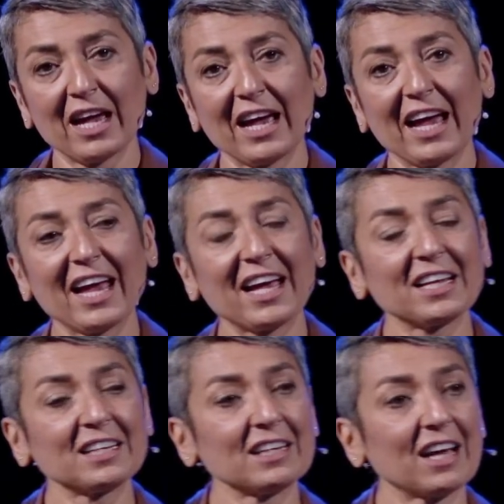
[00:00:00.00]

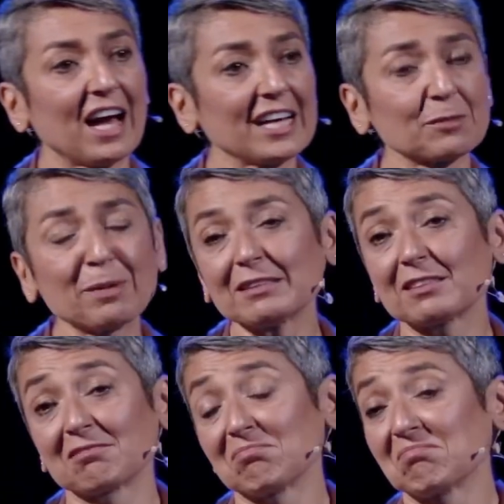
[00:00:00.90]
And I spent
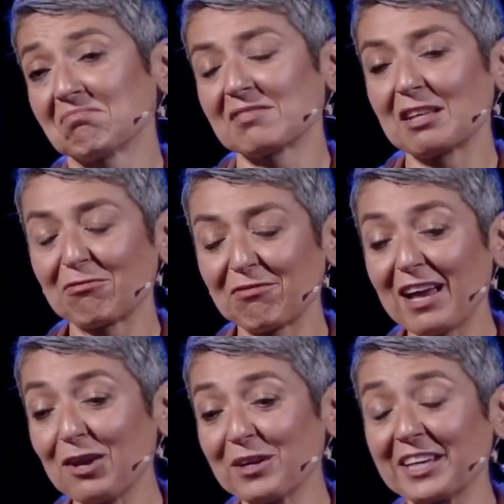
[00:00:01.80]
the
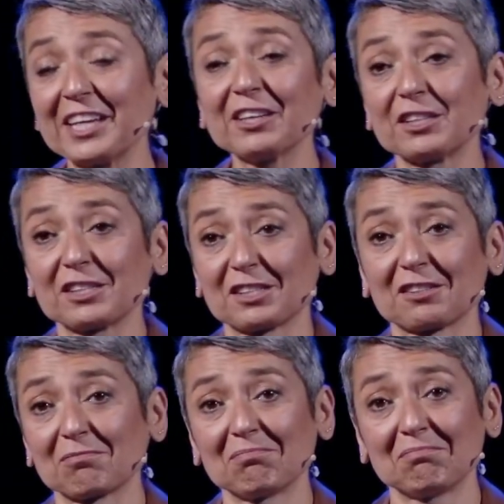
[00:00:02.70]
following years
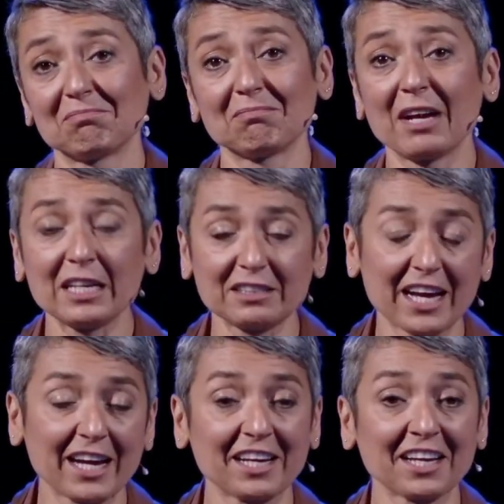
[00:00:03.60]

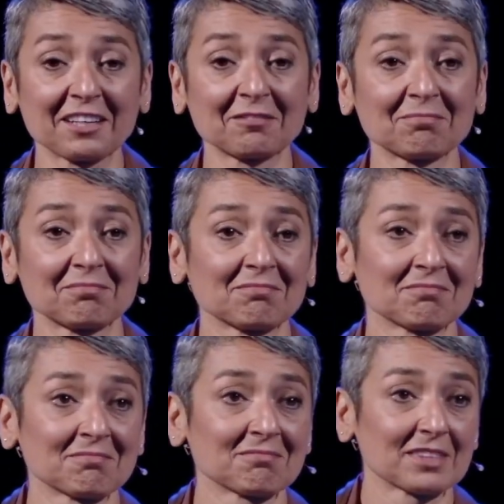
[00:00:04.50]
meditating,
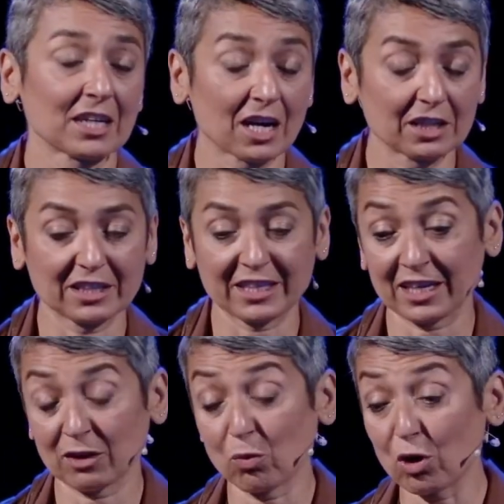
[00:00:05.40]

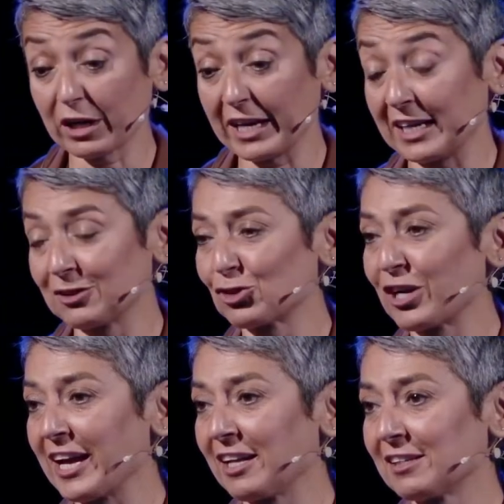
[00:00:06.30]
gardening, walking in
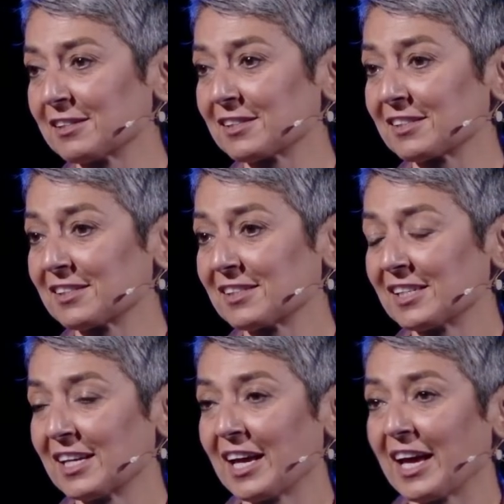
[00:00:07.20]
trails.
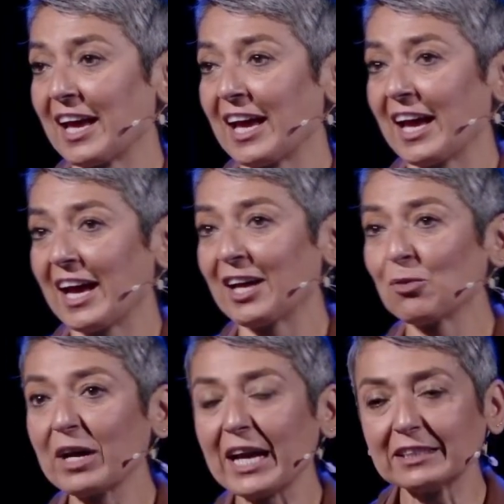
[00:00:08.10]
And
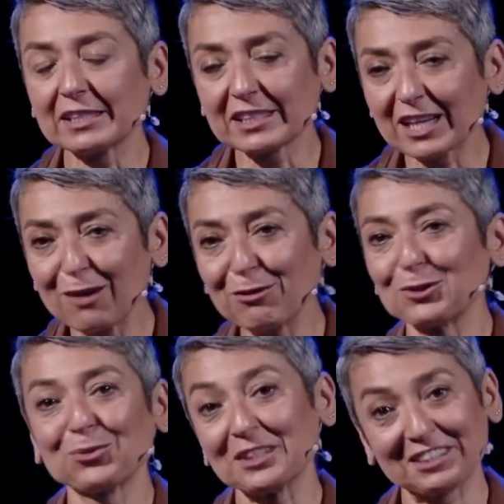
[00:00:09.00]
what I discovered
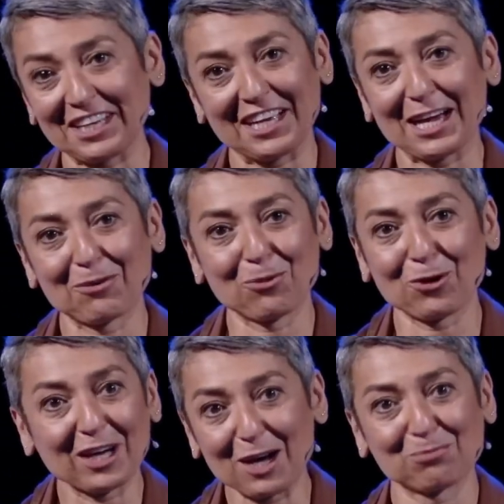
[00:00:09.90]
one day, I
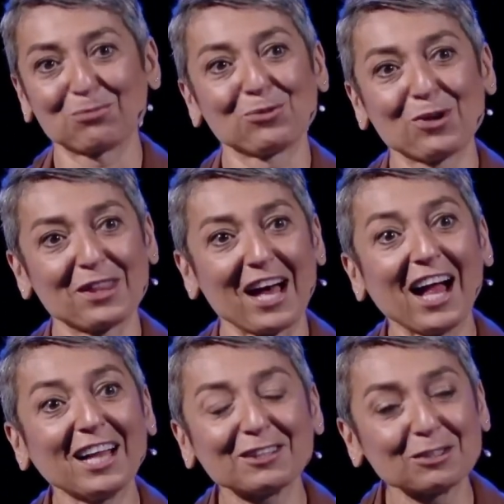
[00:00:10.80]
woke up with
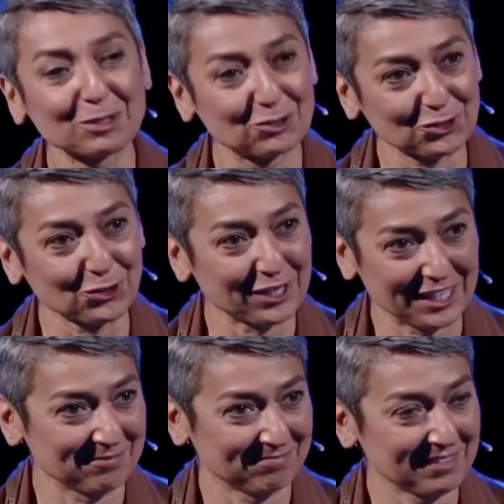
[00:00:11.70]
ultimate joy,
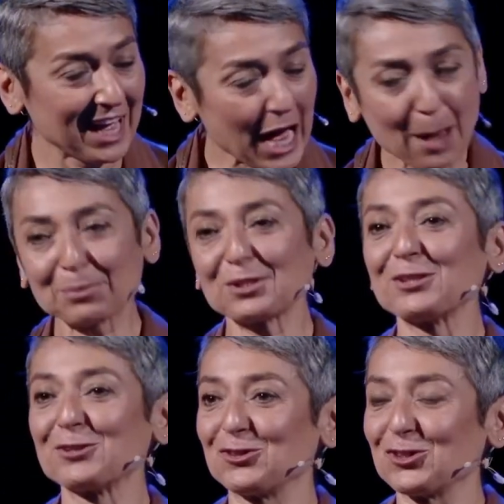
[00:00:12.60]

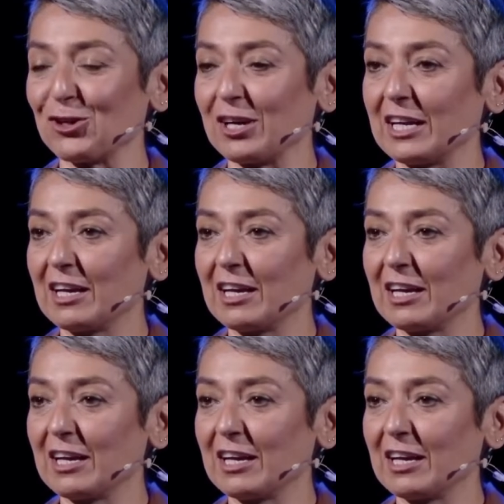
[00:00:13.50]
absolute joy,